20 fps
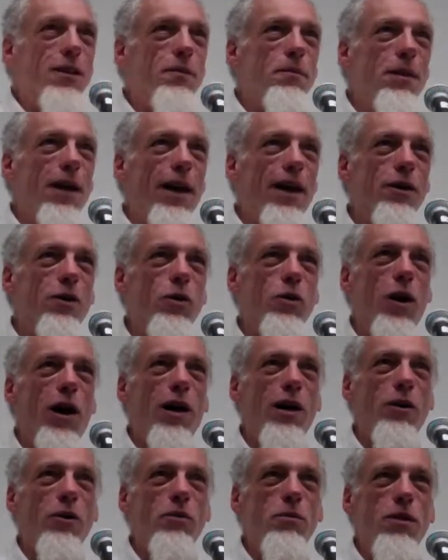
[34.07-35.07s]
the back, who
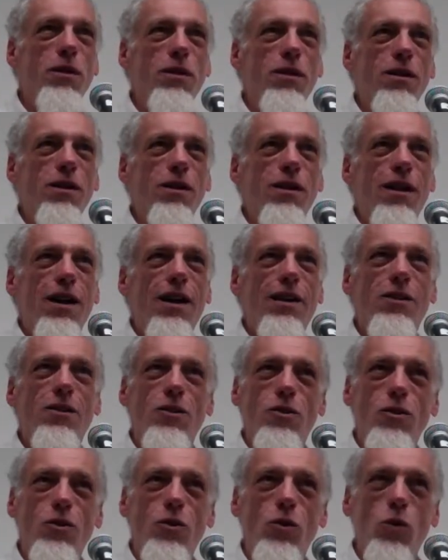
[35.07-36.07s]
hired me at the
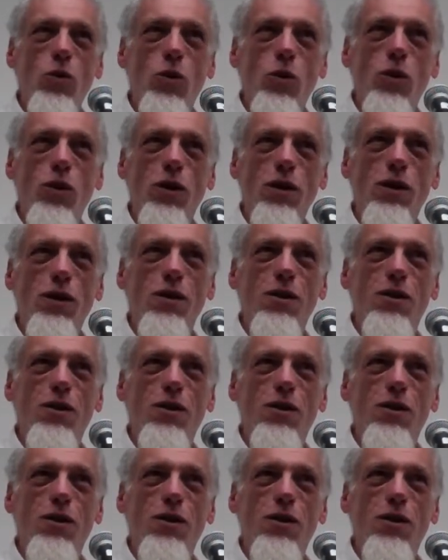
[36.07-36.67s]
school. And